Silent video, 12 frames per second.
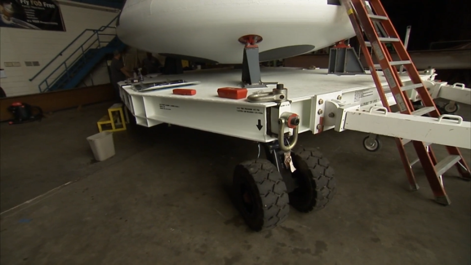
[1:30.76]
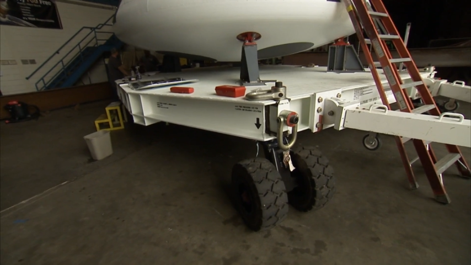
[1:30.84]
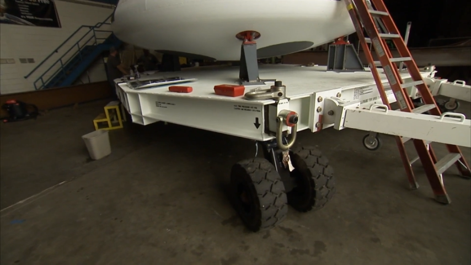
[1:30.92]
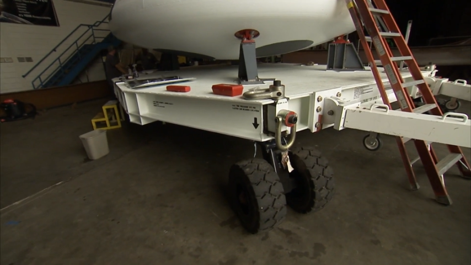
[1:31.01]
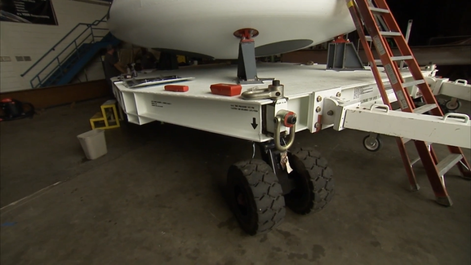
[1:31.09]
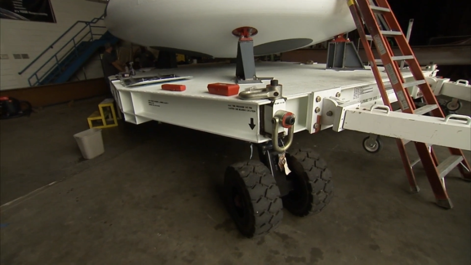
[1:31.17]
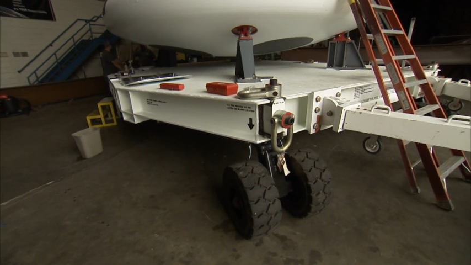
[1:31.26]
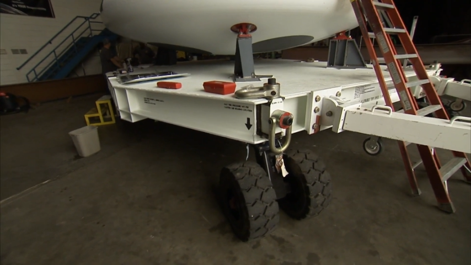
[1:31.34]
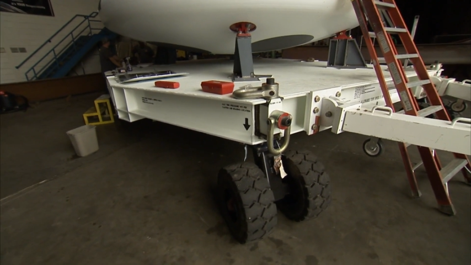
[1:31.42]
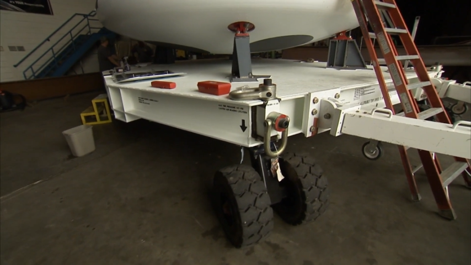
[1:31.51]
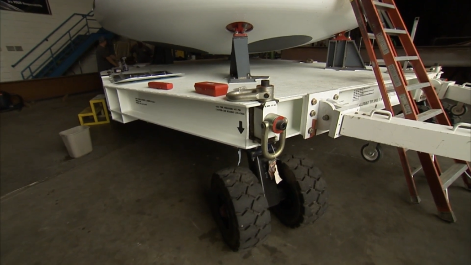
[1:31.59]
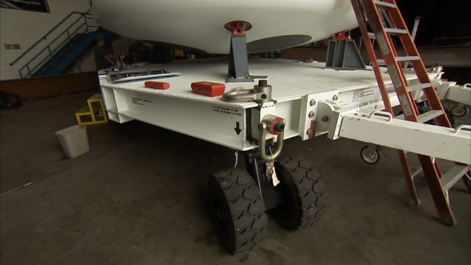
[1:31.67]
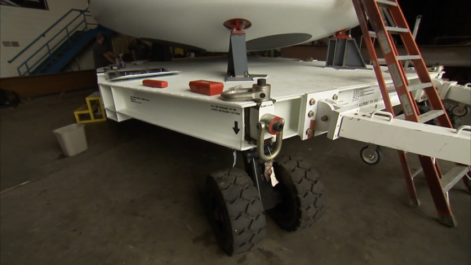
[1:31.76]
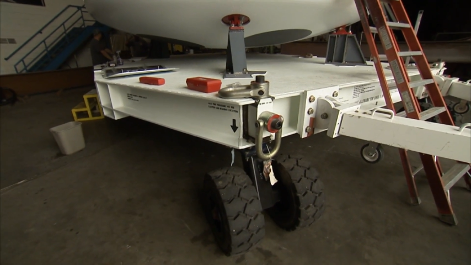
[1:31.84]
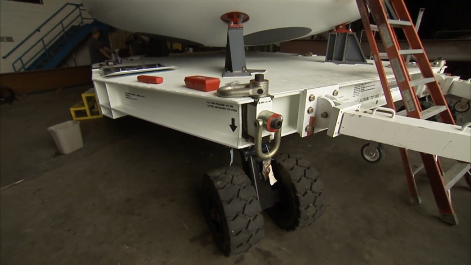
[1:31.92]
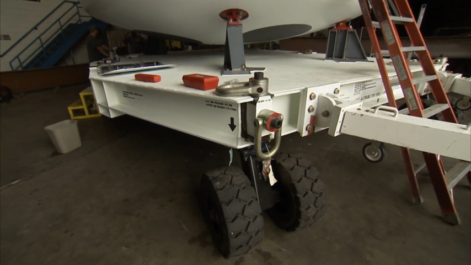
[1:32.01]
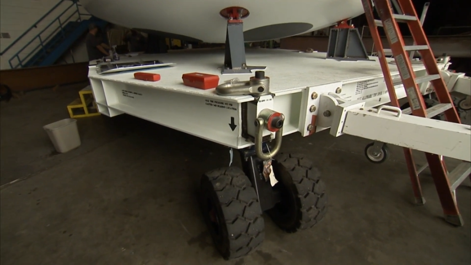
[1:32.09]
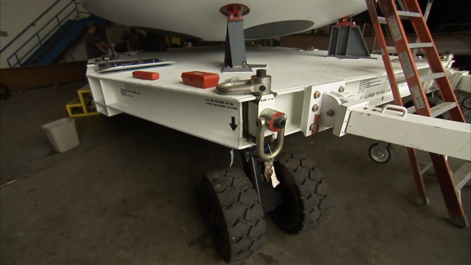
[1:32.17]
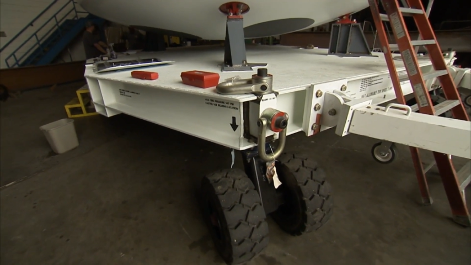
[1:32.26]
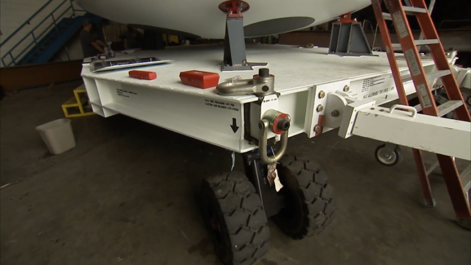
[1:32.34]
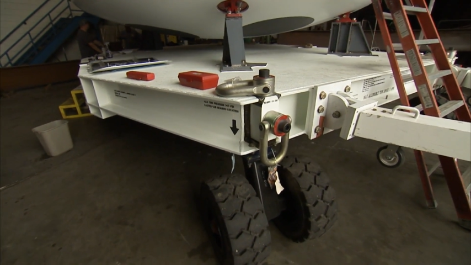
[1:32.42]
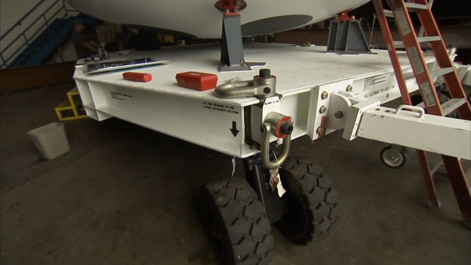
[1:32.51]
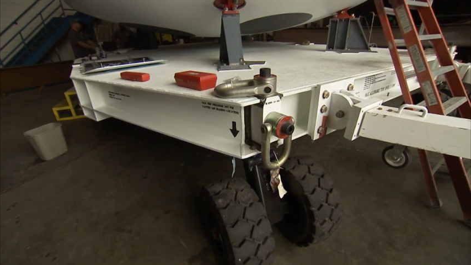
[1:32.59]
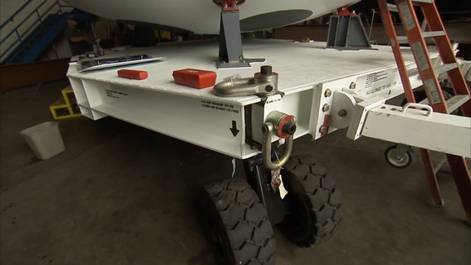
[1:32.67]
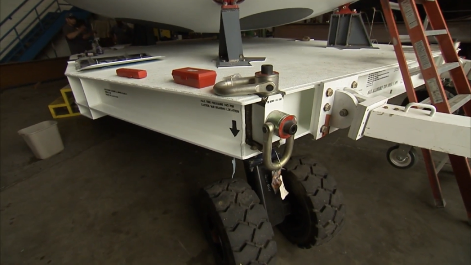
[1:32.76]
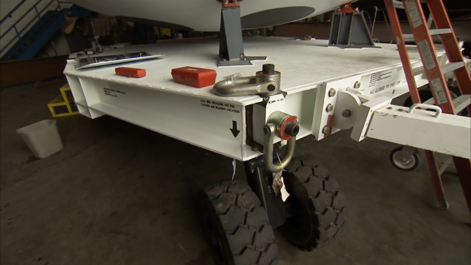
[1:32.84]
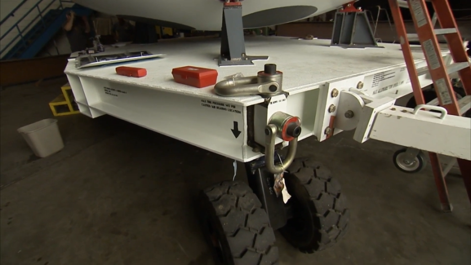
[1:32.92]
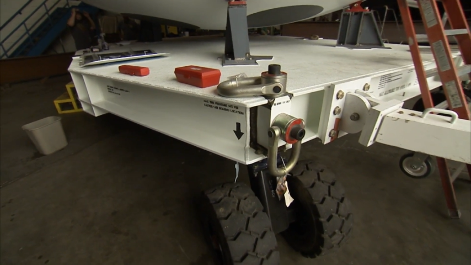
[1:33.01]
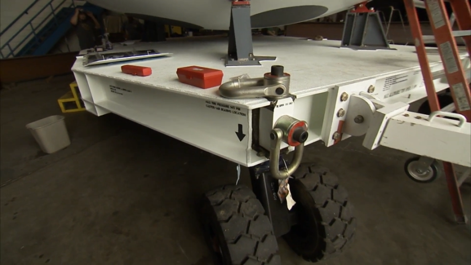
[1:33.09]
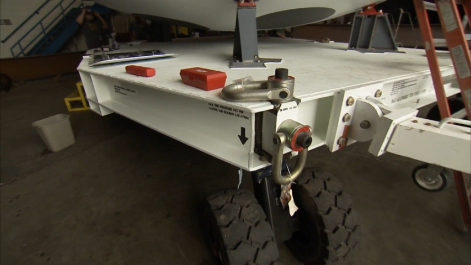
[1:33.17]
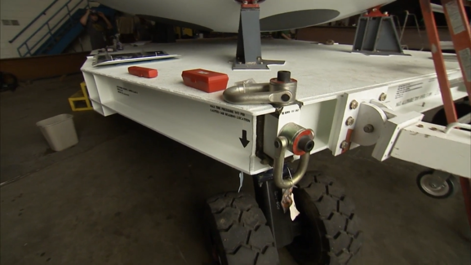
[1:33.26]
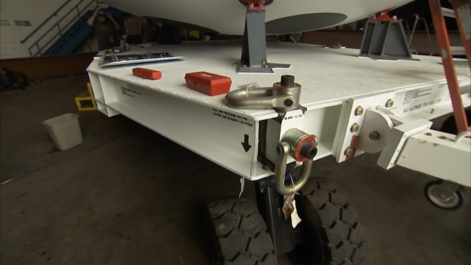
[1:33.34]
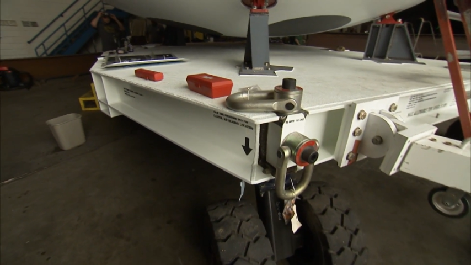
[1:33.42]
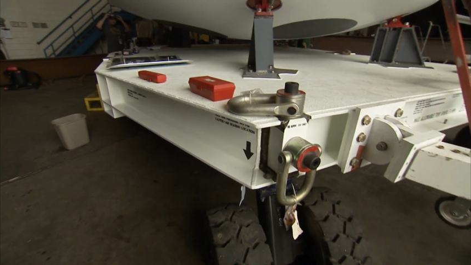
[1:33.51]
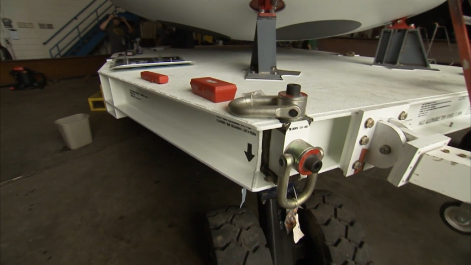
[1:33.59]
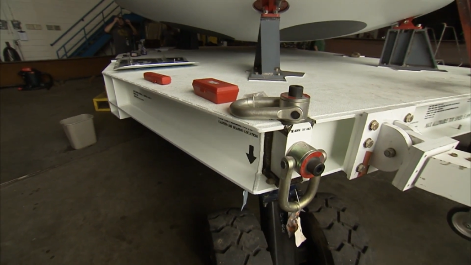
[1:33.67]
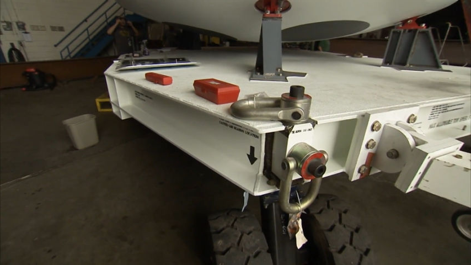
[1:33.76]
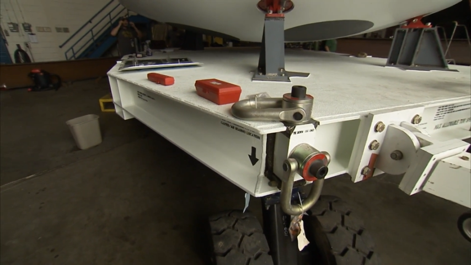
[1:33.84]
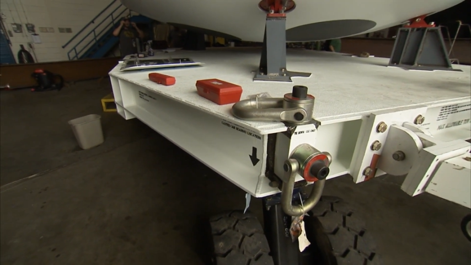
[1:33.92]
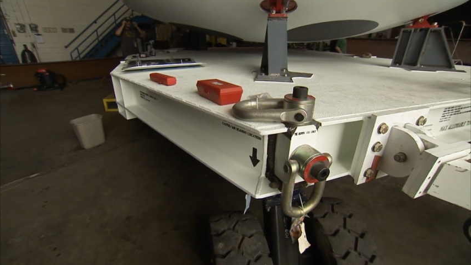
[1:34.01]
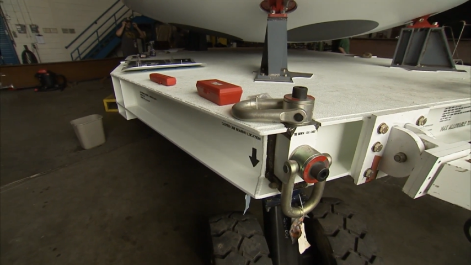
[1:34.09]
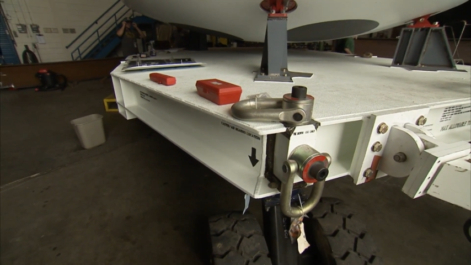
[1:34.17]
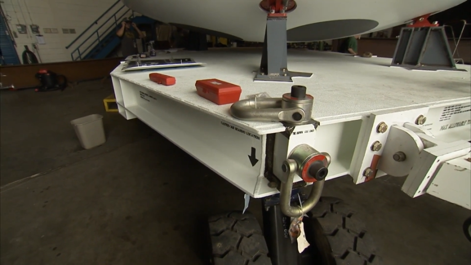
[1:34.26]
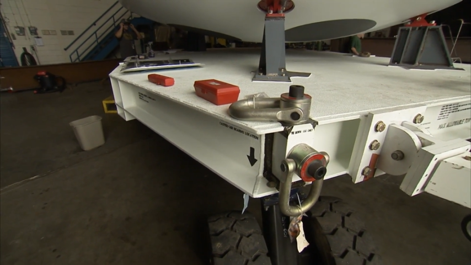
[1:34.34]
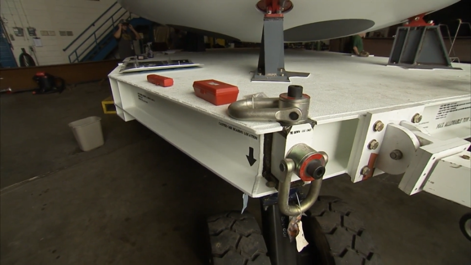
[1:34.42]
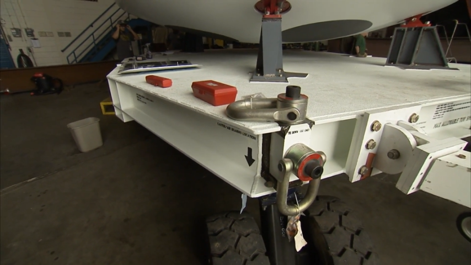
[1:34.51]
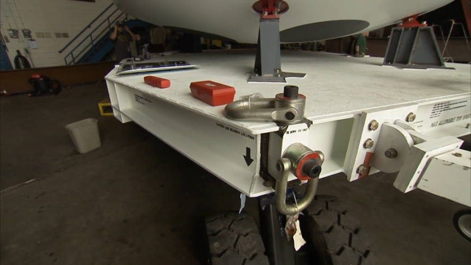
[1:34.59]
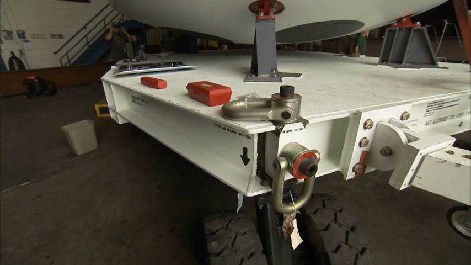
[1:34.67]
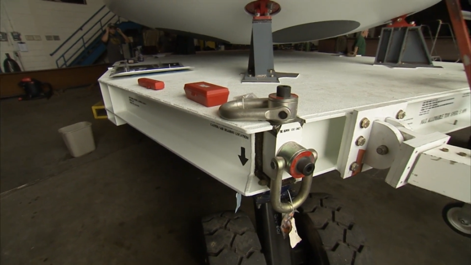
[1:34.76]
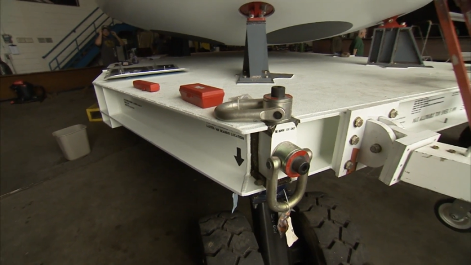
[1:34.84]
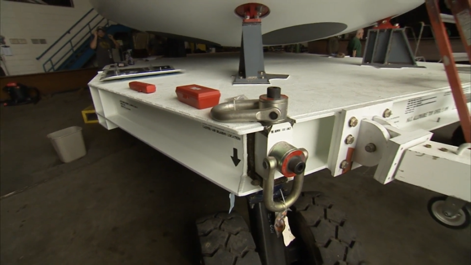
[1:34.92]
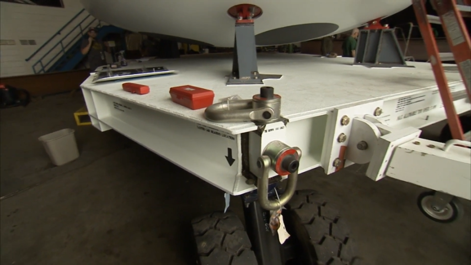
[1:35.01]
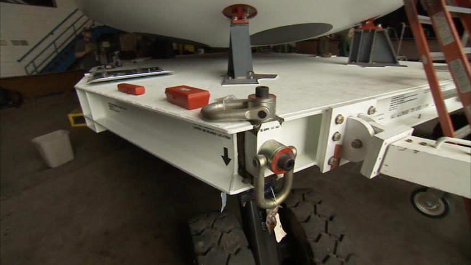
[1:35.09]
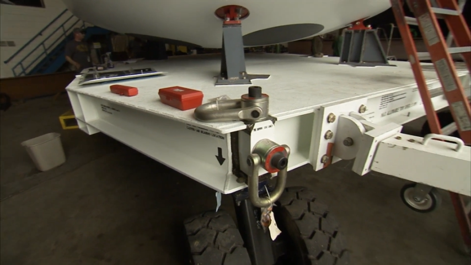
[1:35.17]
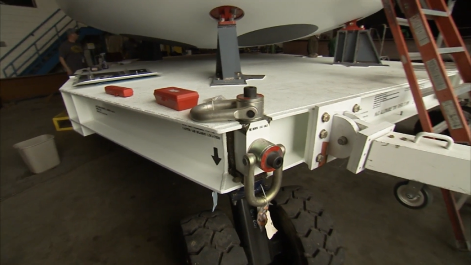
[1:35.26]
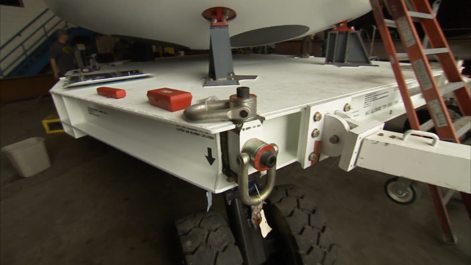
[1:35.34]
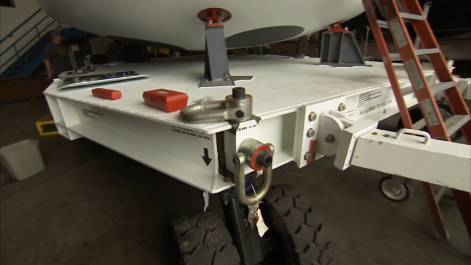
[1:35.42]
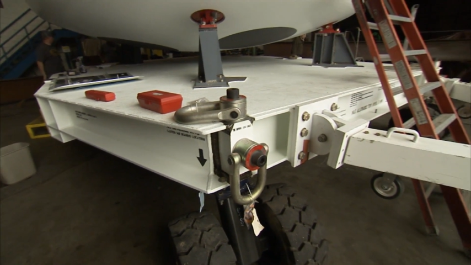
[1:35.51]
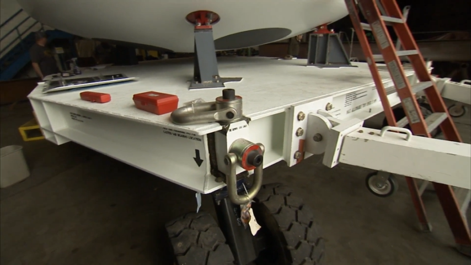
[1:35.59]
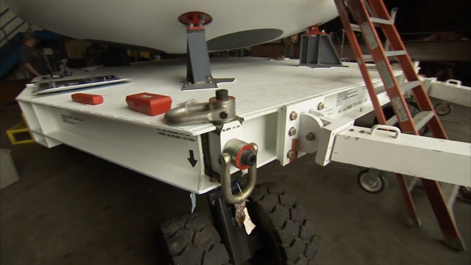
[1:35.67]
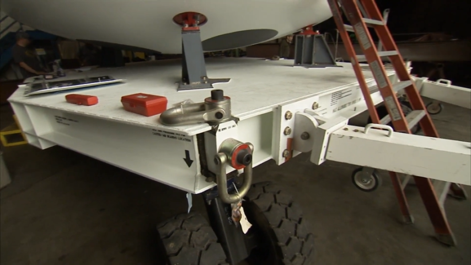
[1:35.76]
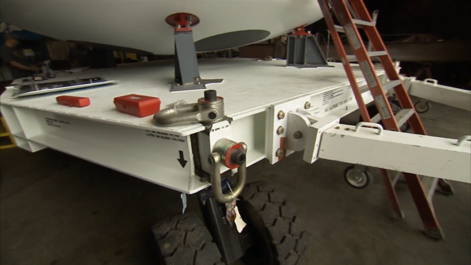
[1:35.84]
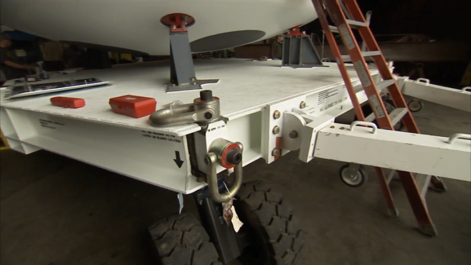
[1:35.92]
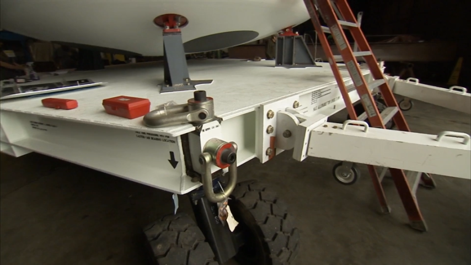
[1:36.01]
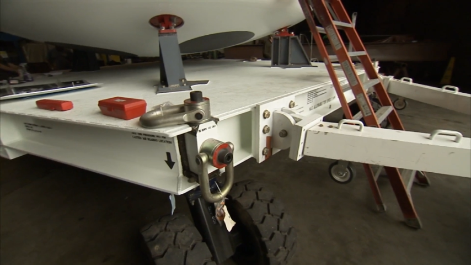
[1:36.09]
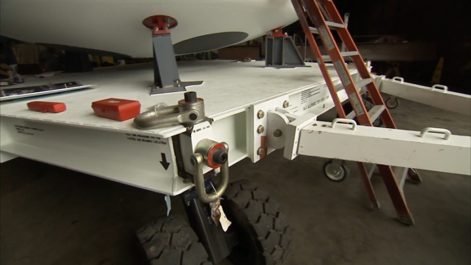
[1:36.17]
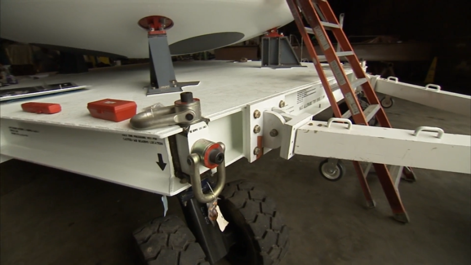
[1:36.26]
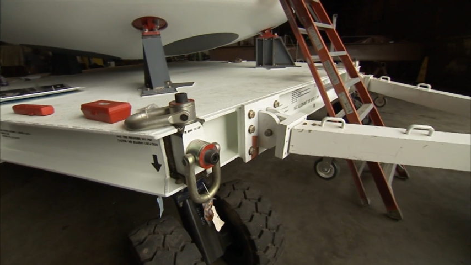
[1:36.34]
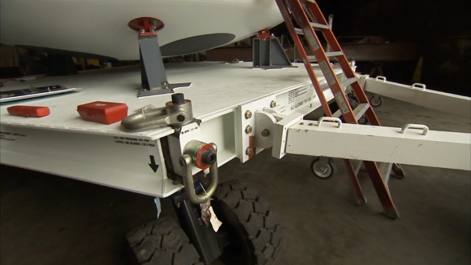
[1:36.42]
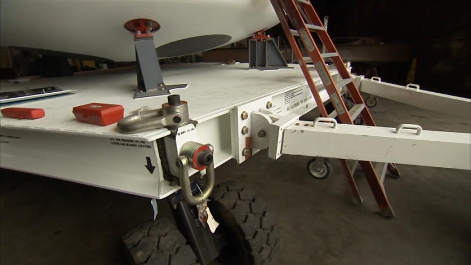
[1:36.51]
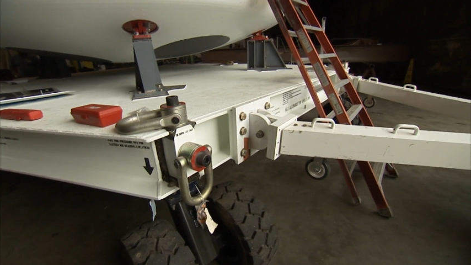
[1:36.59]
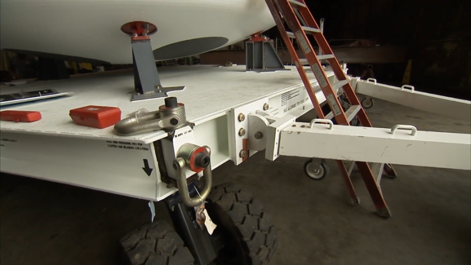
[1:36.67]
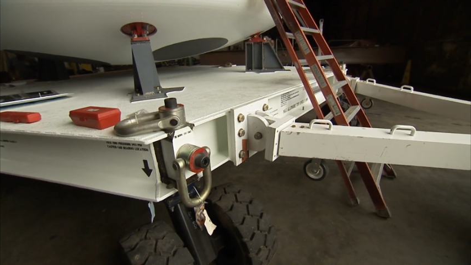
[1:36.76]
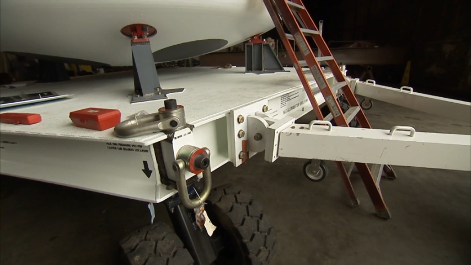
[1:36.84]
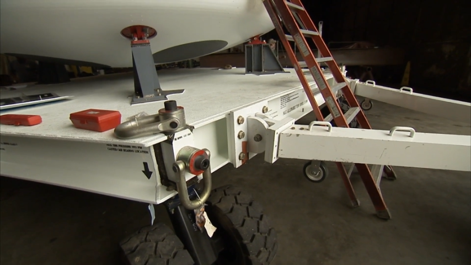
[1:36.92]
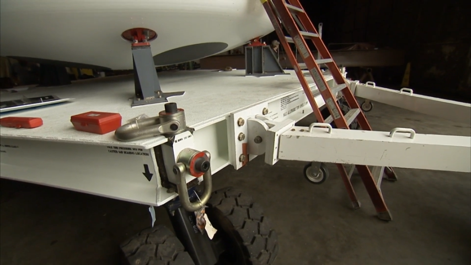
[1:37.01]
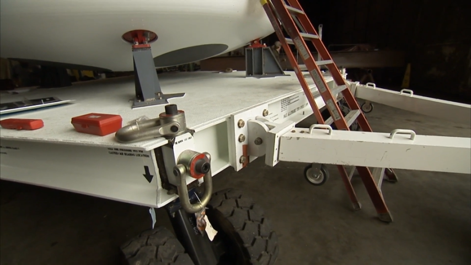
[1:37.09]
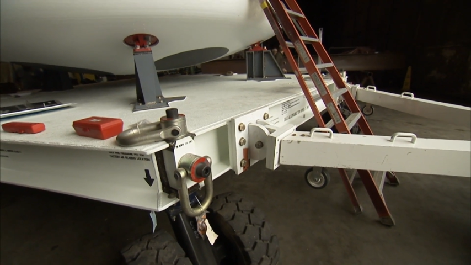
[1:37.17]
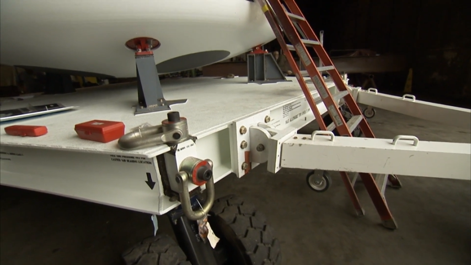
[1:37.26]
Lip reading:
(no speaker visible)